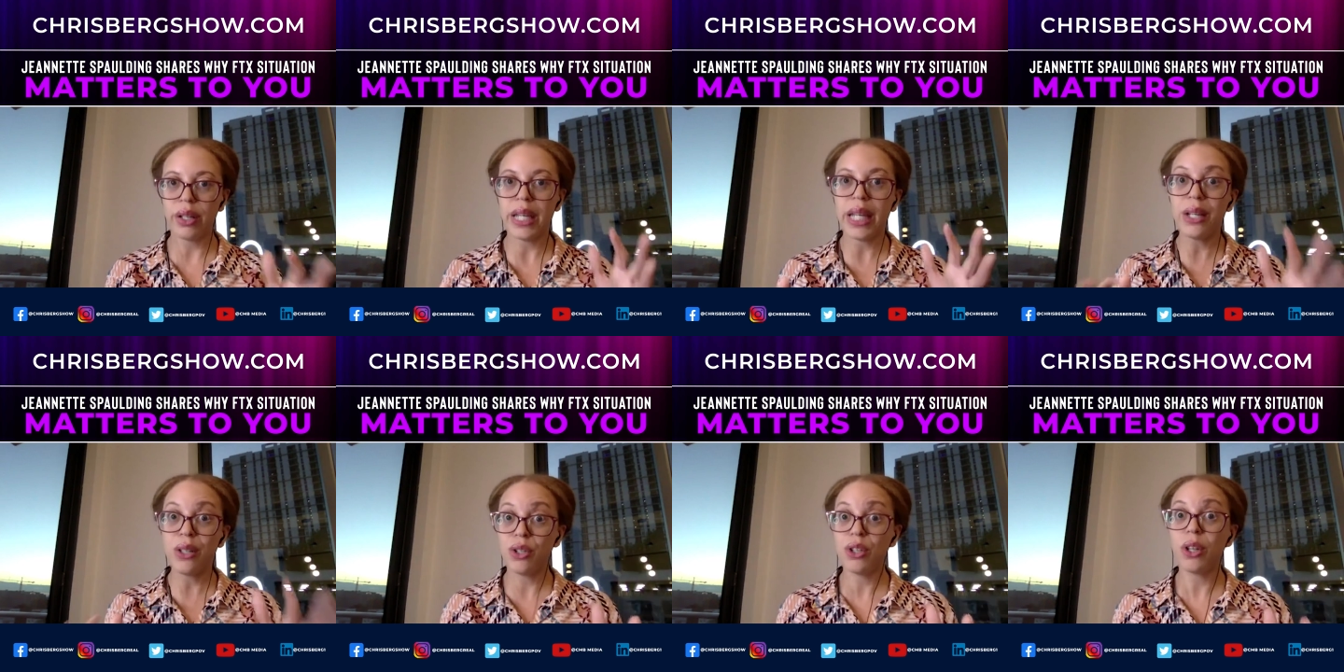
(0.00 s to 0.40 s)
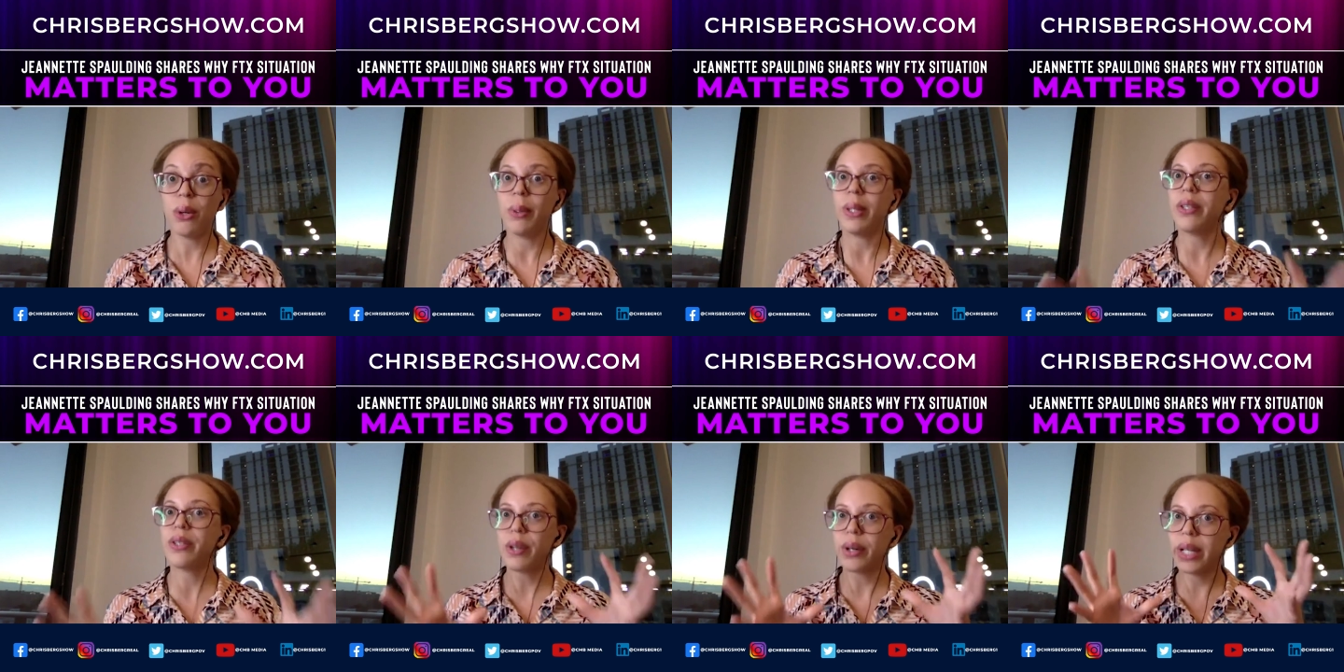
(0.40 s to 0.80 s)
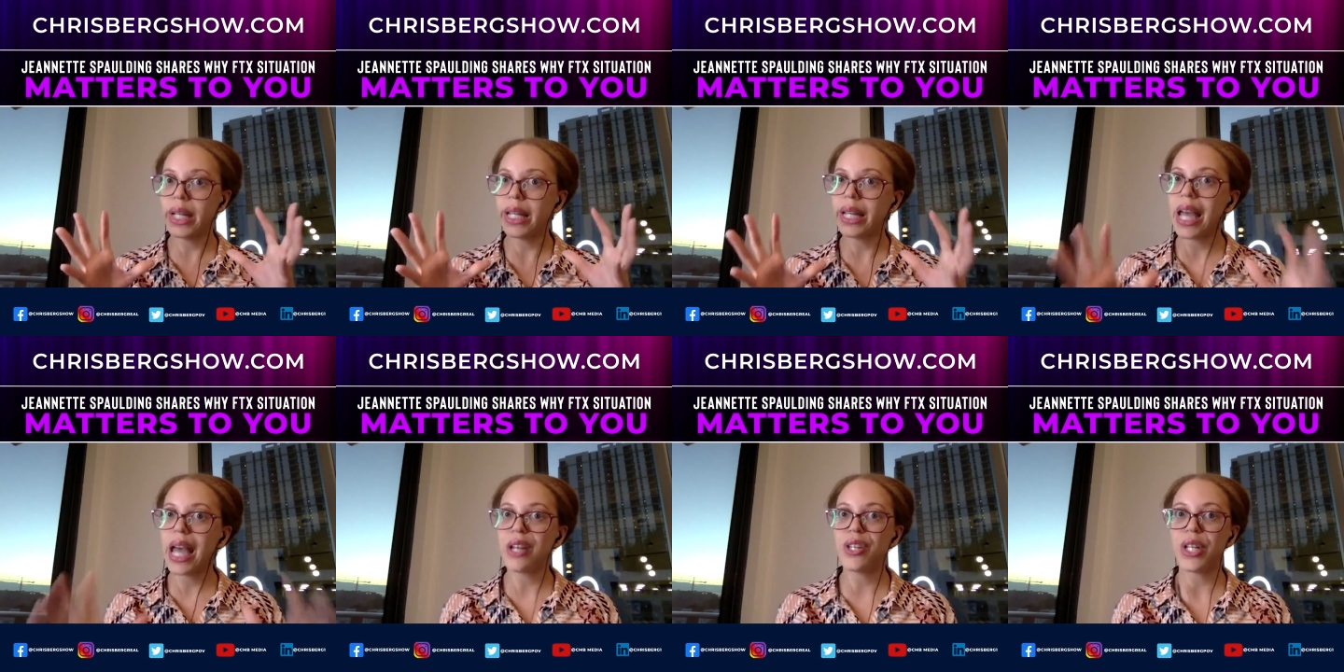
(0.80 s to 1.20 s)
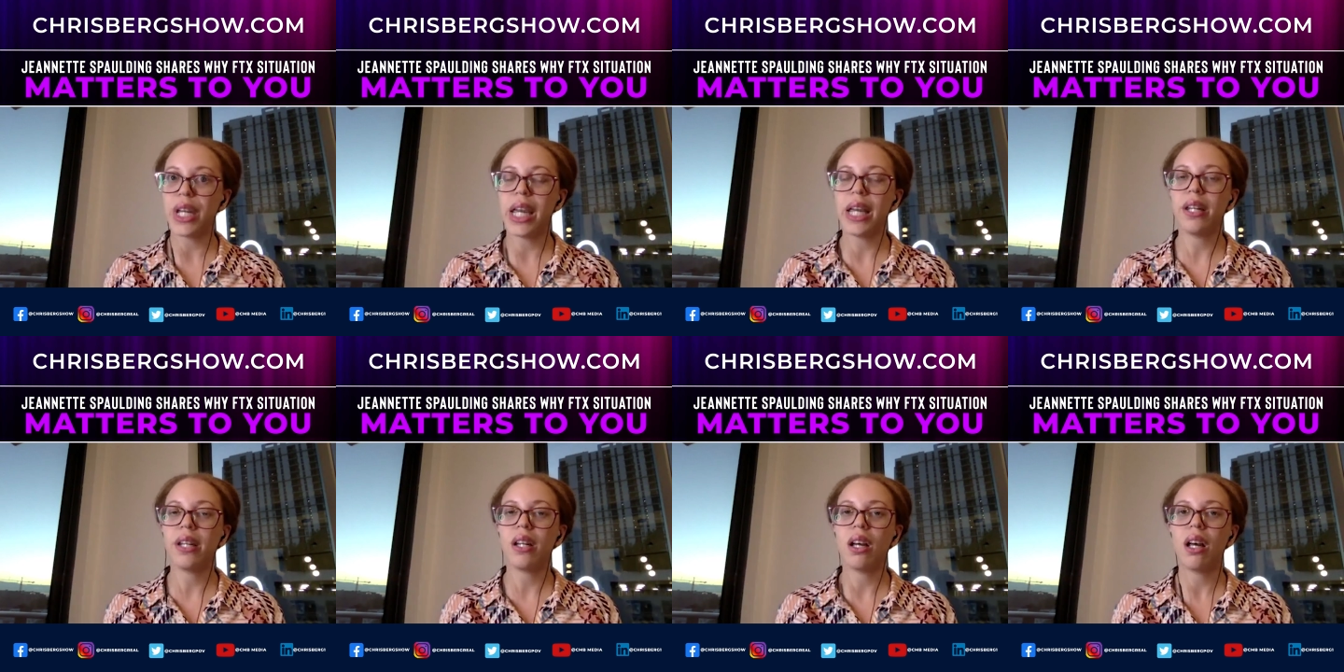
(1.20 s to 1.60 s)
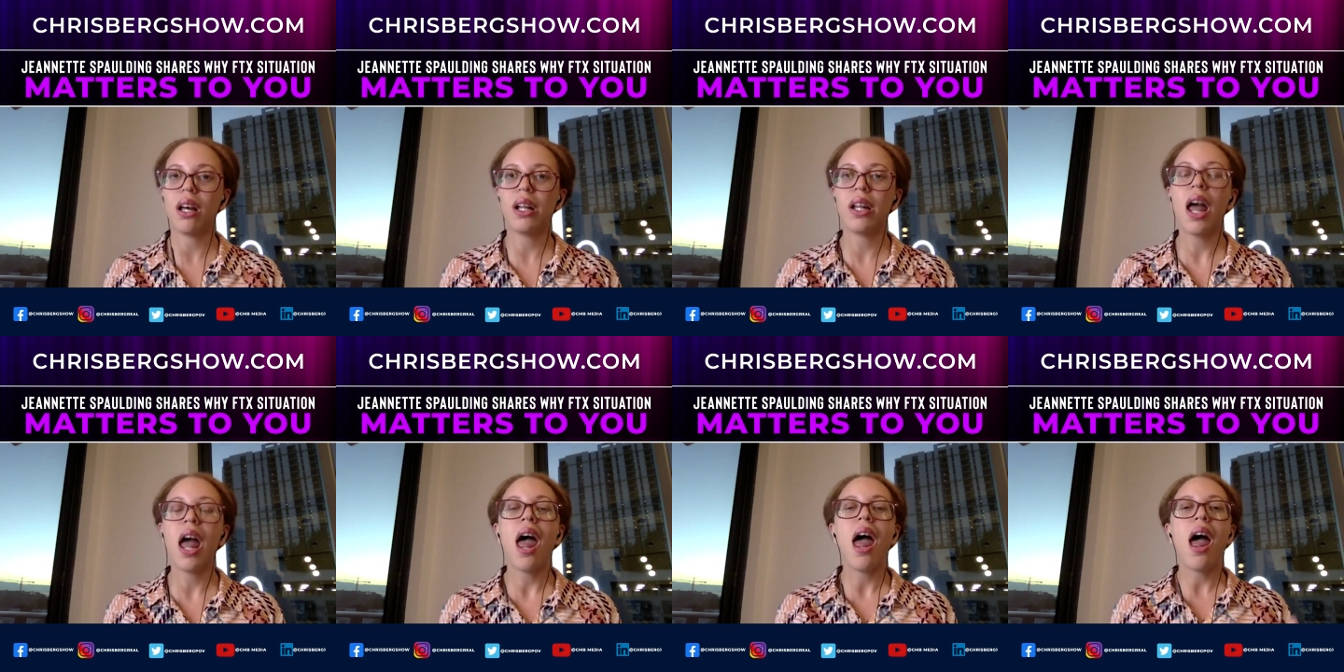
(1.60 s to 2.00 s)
into and start getting educated on.